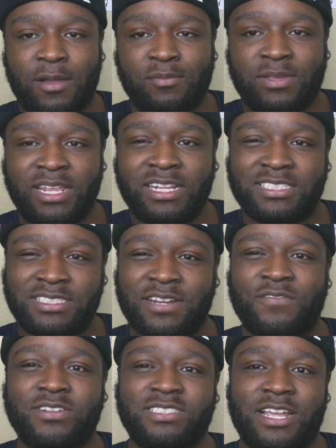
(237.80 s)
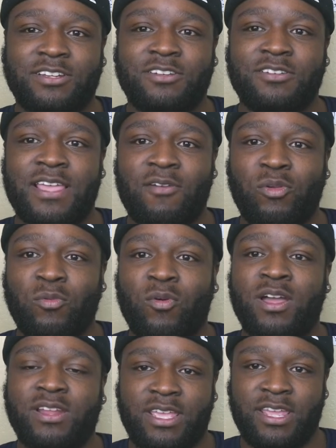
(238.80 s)
each different sector that we
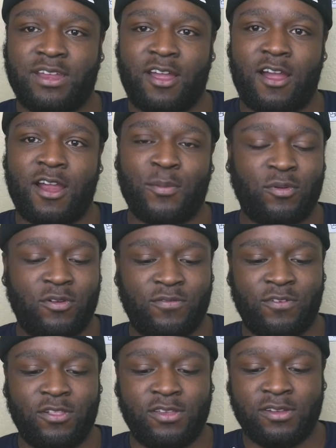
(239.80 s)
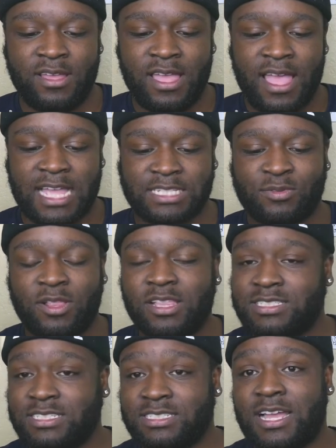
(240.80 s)
want in our portfolio, as well as
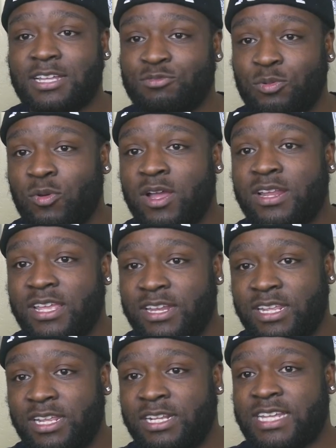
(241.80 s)
the stocks we want in each